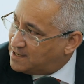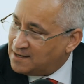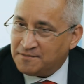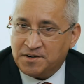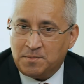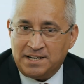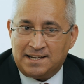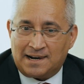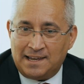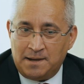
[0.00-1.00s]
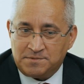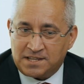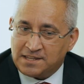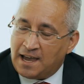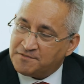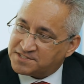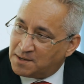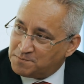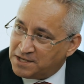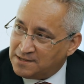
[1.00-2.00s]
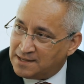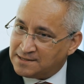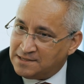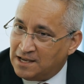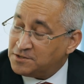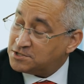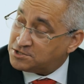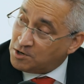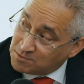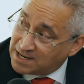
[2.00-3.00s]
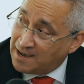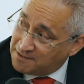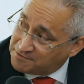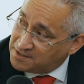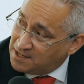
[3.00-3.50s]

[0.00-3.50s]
and everybody claims that they have something that the others don't have.